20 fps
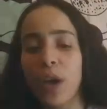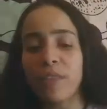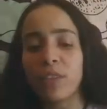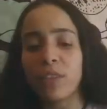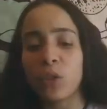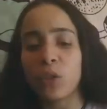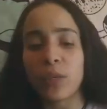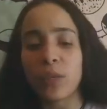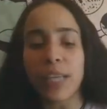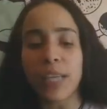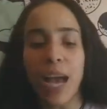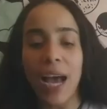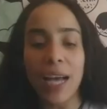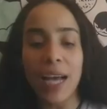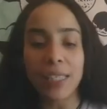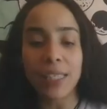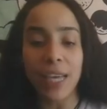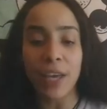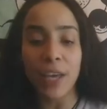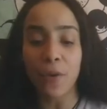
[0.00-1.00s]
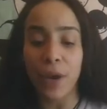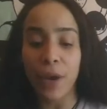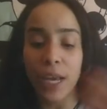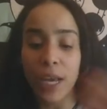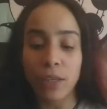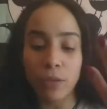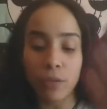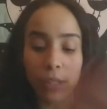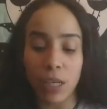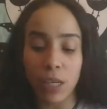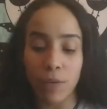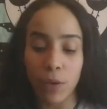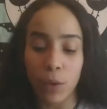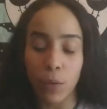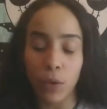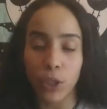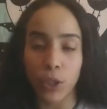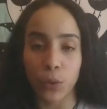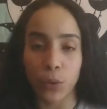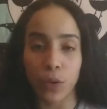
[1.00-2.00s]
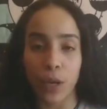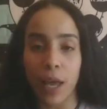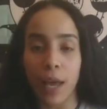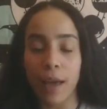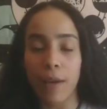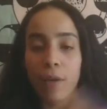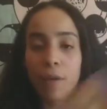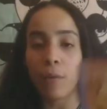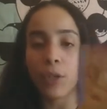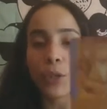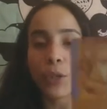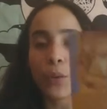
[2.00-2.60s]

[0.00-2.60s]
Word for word: to do is ask, and your angels give you what you like, what you